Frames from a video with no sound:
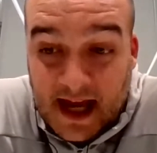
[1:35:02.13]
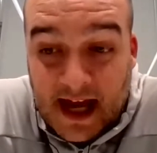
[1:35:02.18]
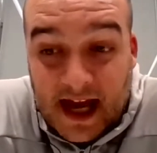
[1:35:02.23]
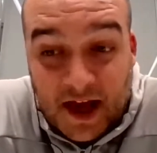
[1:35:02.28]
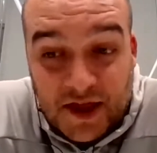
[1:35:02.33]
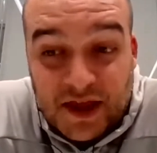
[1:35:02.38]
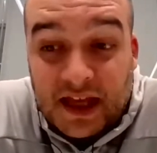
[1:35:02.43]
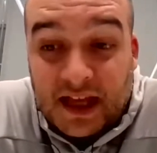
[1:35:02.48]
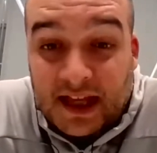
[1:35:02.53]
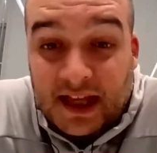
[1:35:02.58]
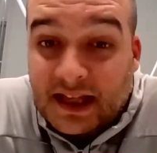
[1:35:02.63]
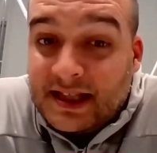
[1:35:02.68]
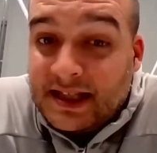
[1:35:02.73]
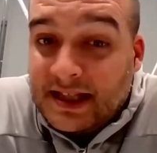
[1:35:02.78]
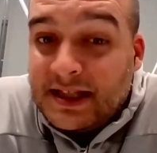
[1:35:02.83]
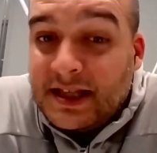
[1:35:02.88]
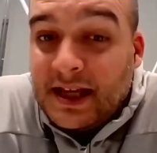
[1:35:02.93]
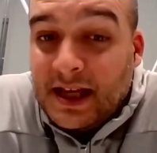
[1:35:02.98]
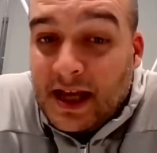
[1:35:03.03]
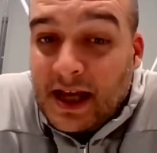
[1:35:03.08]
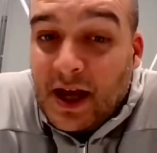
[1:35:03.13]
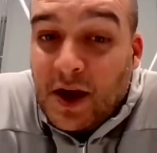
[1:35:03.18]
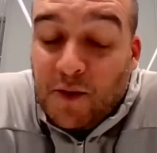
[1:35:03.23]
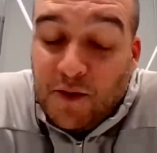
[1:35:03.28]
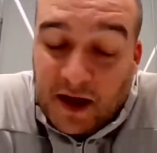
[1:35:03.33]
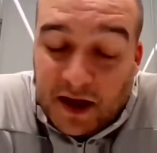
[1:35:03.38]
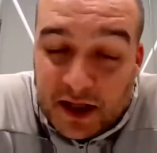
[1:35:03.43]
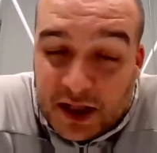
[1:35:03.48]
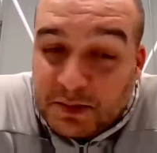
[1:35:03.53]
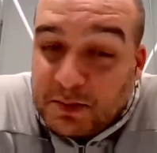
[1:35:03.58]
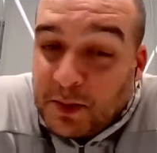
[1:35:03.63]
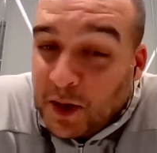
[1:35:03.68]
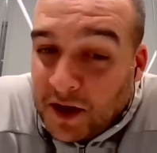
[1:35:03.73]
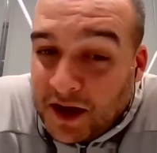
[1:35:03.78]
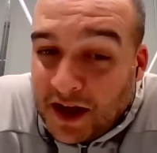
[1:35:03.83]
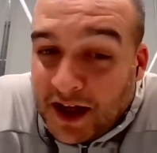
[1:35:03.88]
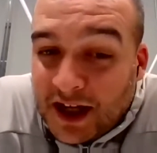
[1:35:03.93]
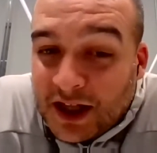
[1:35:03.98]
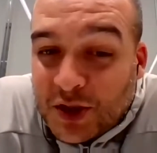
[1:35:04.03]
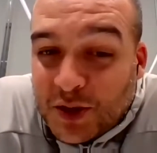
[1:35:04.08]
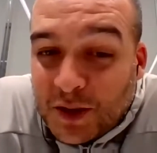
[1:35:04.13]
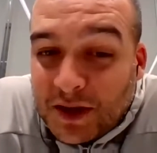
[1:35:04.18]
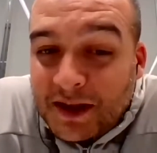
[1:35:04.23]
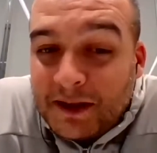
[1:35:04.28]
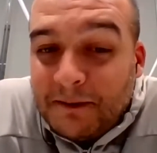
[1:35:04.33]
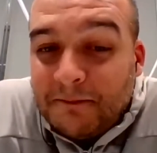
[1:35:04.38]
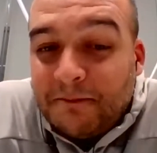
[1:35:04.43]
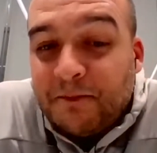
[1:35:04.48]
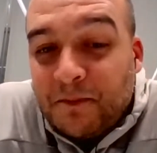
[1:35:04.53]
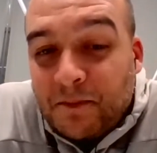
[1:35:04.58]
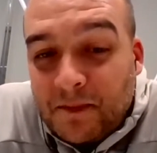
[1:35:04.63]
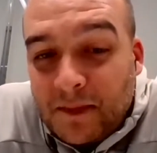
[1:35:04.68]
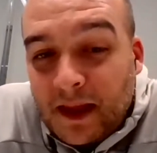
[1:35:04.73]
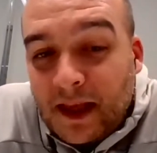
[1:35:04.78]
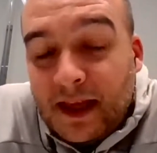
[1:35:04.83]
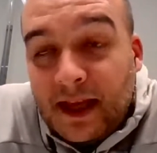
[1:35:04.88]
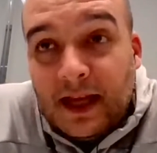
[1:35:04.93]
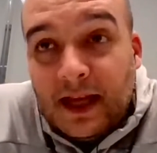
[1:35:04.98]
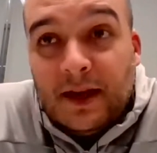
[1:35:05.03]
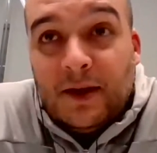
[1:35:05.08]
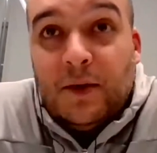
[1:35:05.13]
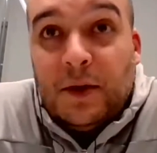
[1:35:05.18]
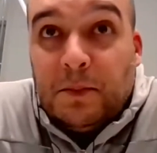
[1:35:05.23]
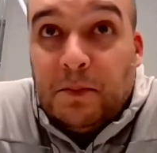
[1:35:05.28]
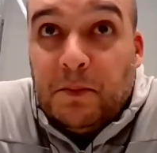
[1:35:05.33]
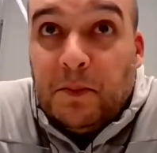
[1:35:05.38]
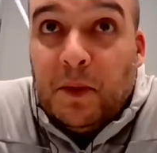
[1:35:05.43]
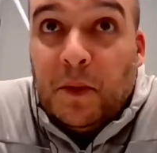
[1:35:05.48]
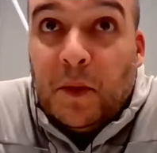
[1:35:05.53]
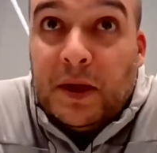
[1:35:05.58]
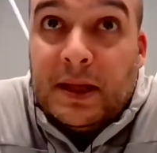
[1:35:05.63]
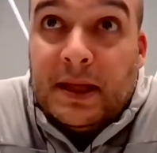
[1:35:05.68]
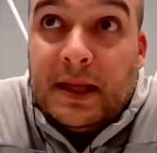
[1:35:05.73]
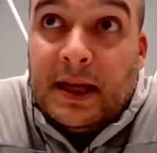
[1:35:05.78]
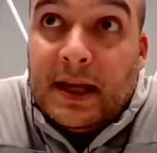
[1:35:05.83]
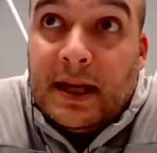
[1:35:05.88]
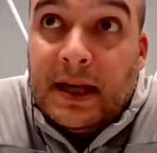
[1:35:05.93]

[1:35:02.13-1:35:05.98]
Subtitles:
I think we are a small country with